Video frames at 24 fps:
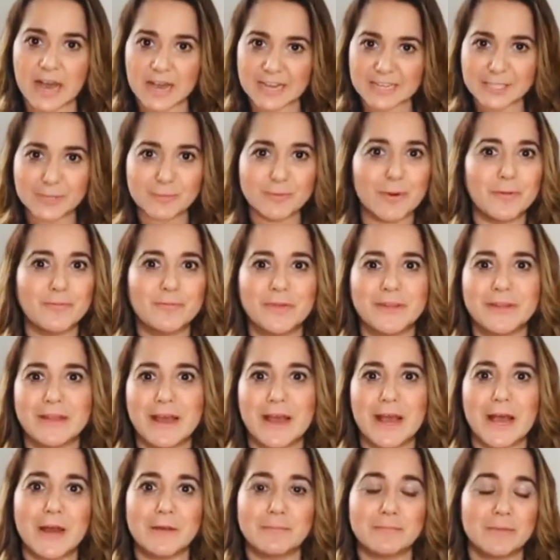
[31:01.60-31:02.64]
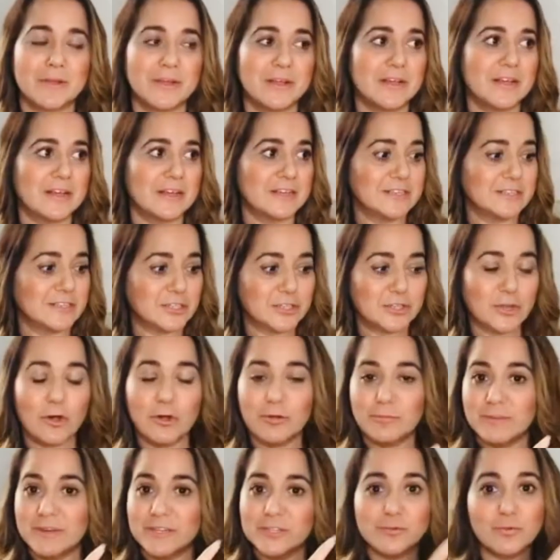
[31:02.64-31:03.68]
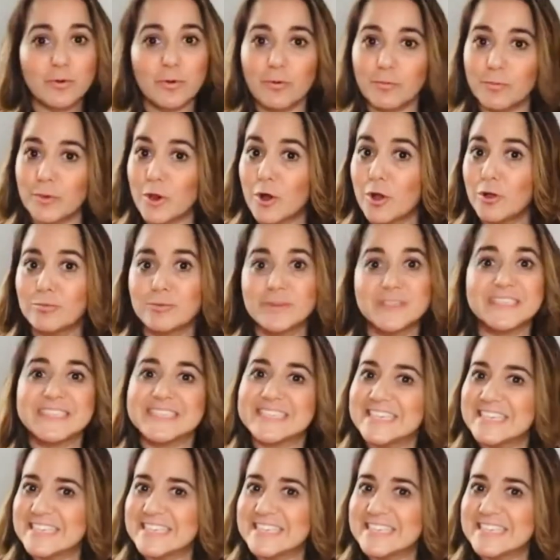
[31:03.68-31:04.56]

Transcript: guys popping up, soulmates will be always